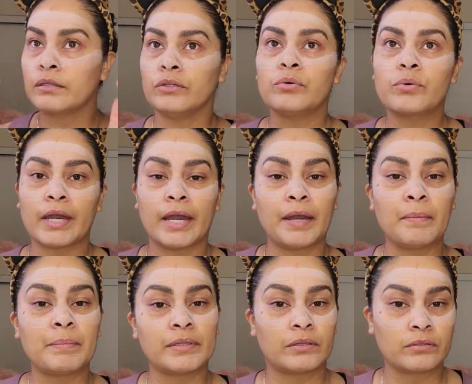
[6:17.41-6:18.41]
You can,
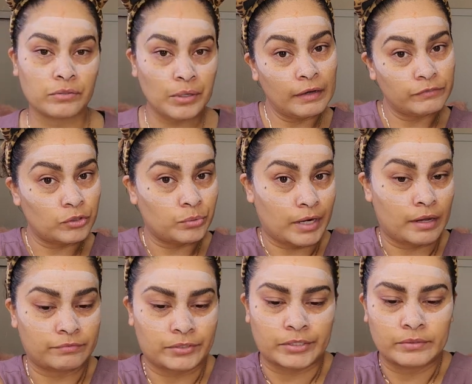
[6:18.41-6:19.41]
but you have to do it
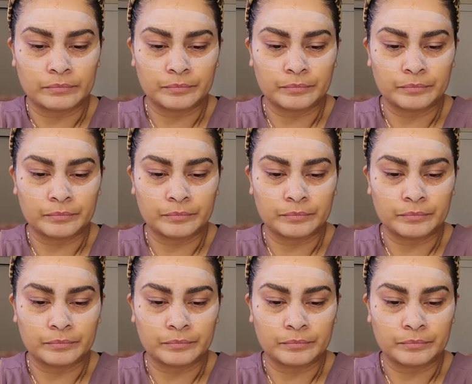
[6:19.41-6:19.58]
after.